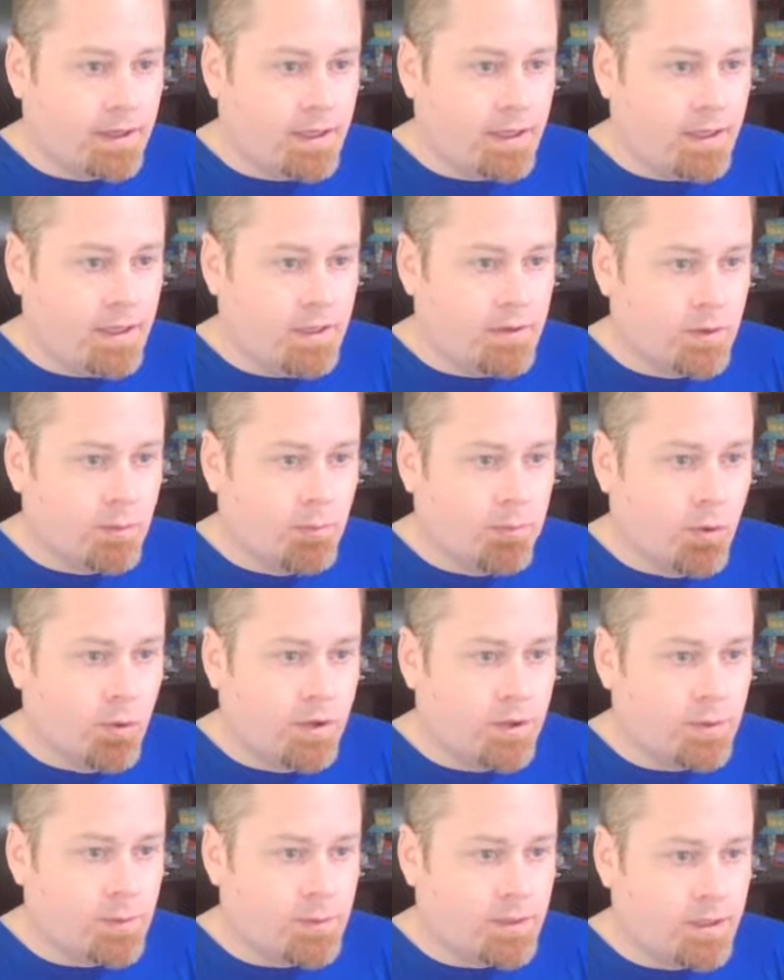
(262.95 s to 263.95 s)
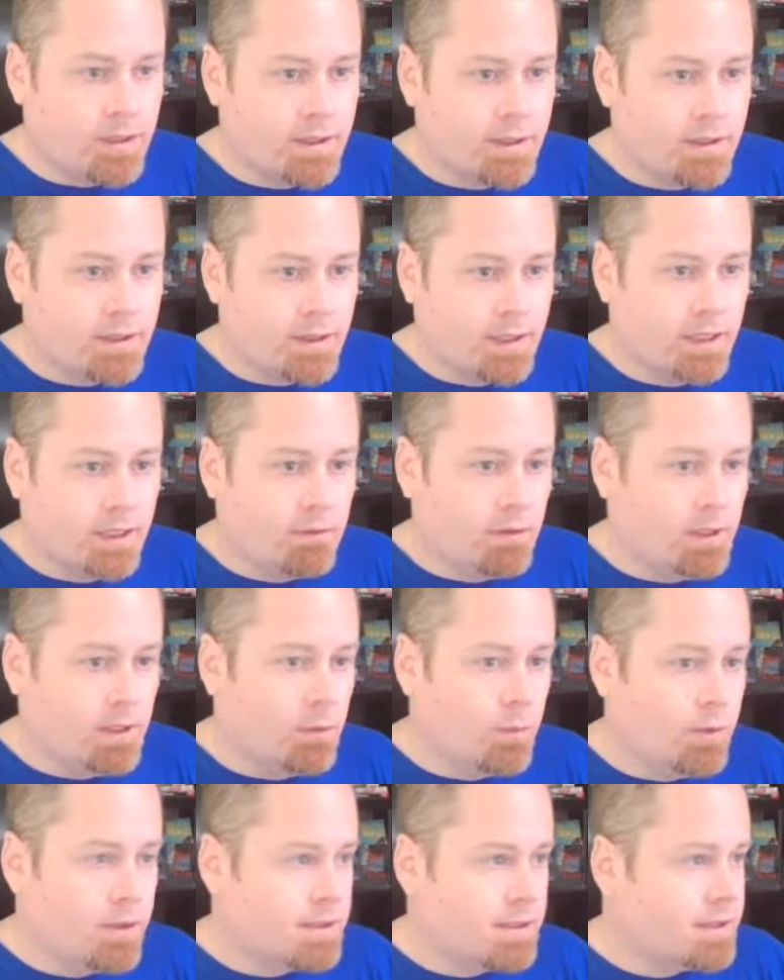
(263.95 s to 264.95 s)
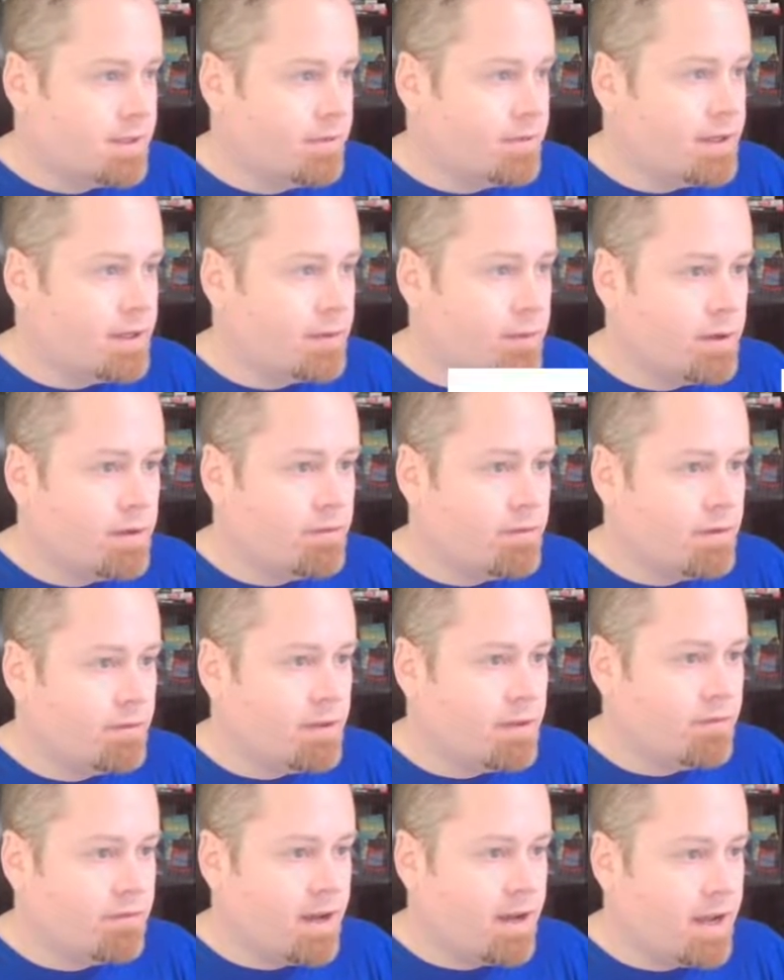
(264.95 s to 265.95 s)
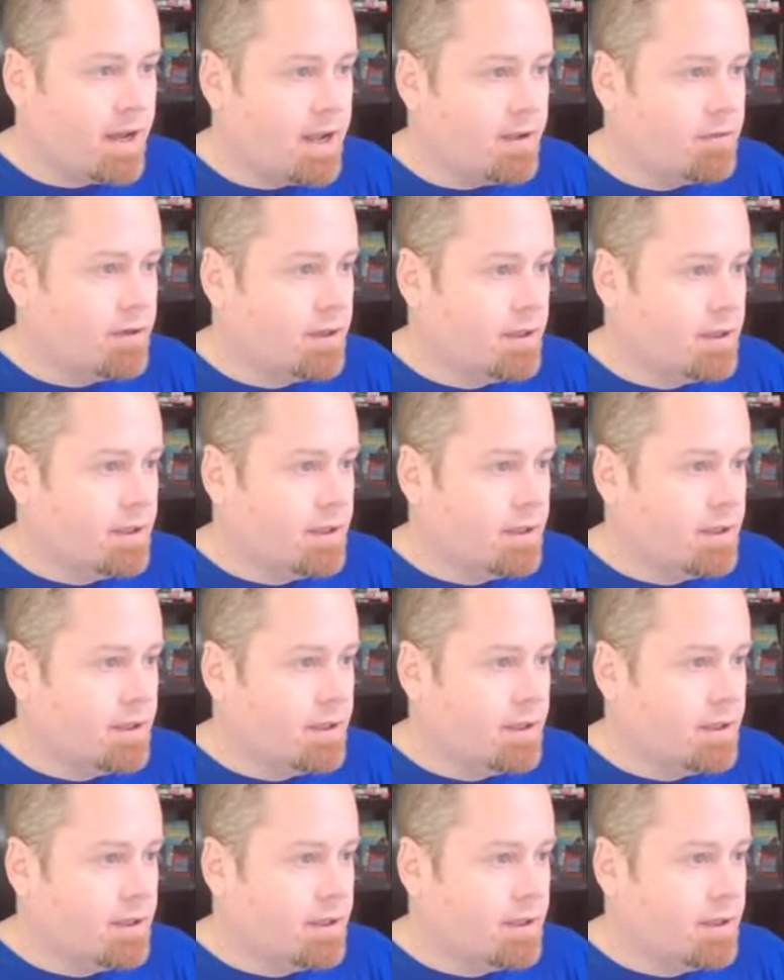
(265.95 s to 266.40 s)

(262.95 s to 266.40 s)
key support and resistance level at 173.55.